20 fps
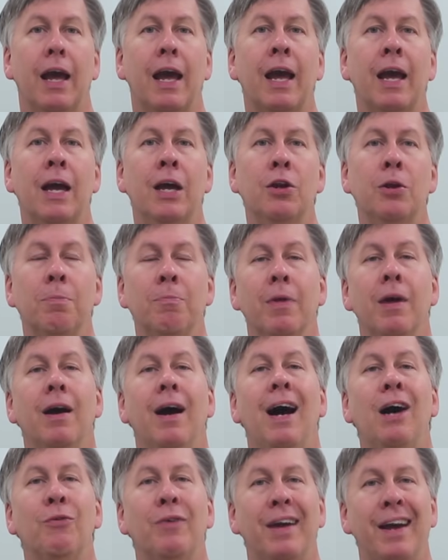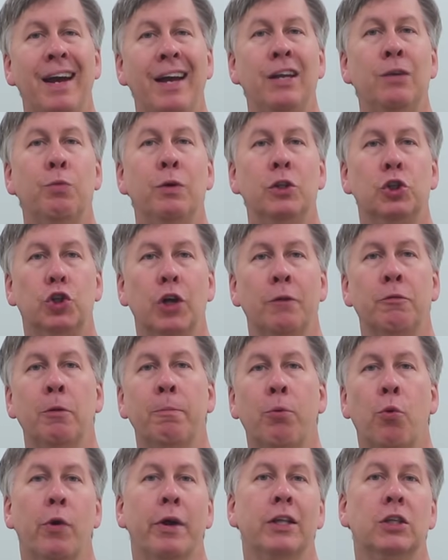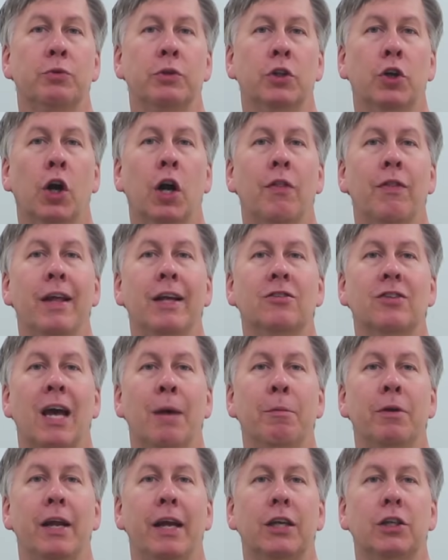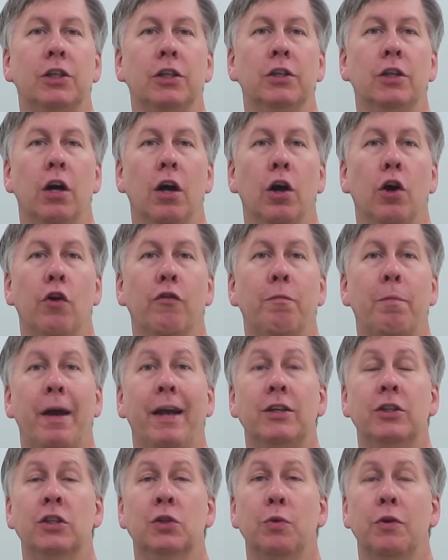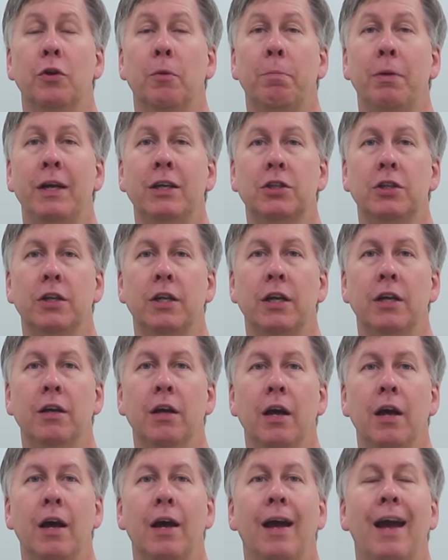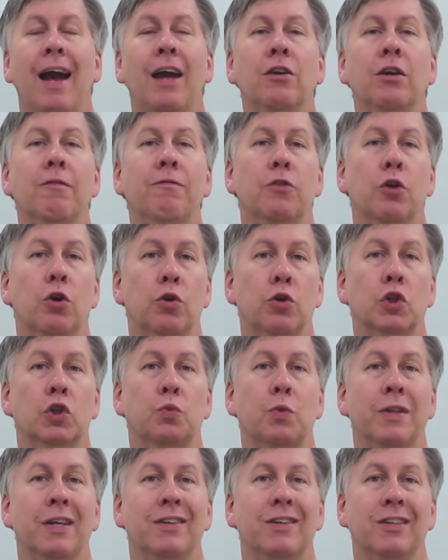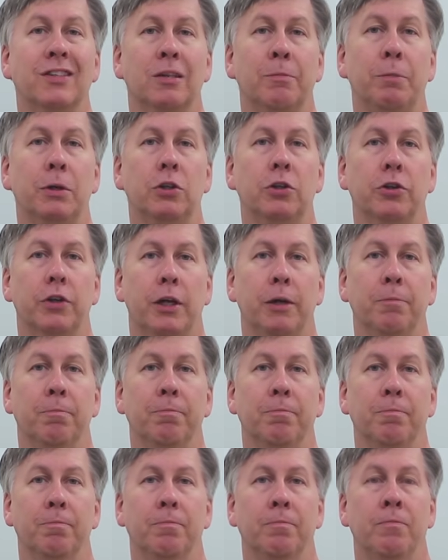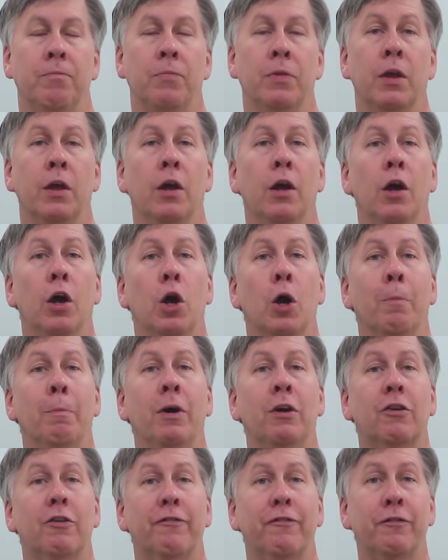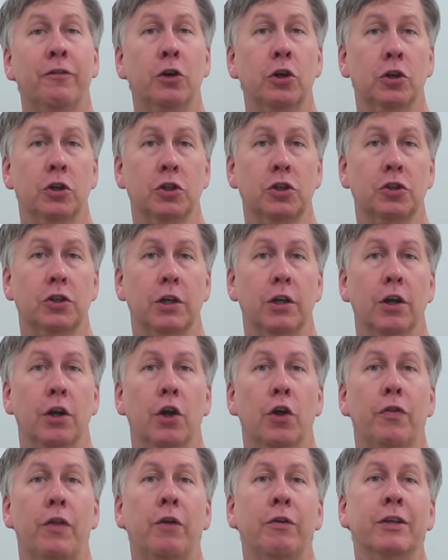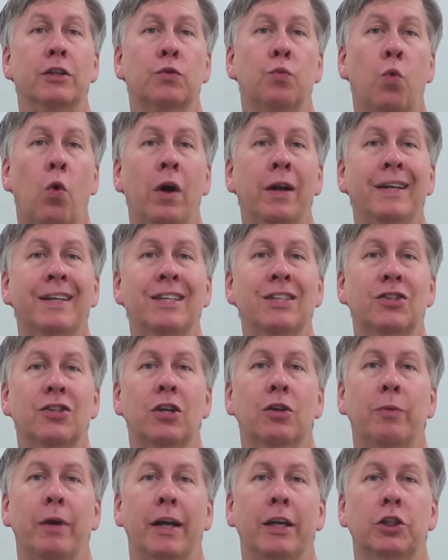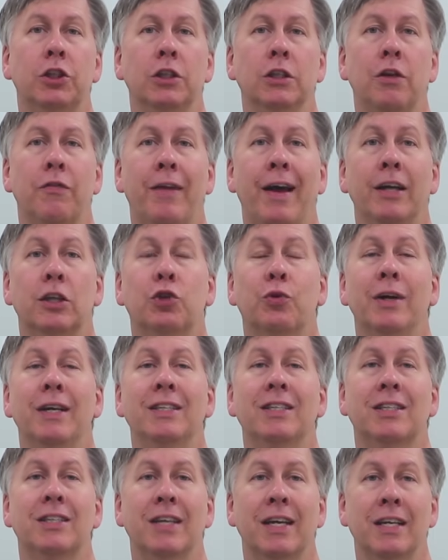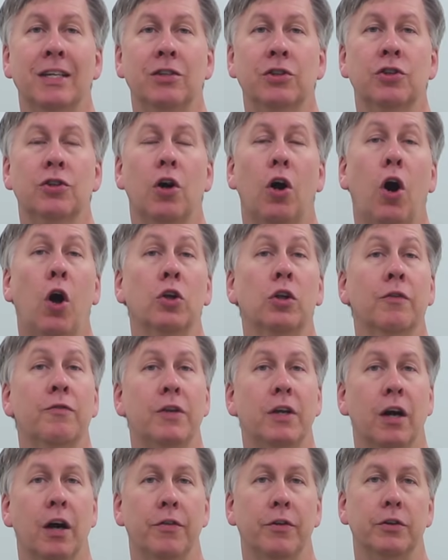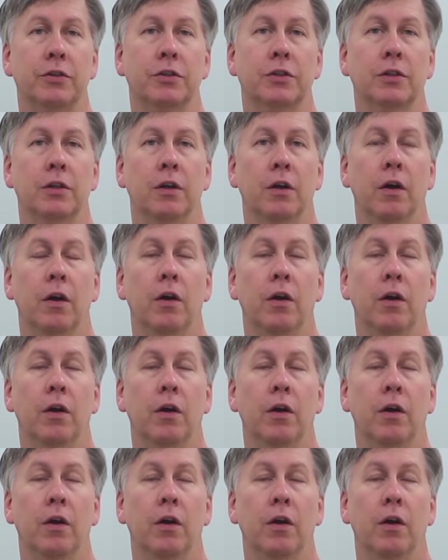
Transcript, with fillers: and I'll end with general points regarding the examination of patients with obesity, and of those with a disability. But first, there is one consideration that transcends all of the others.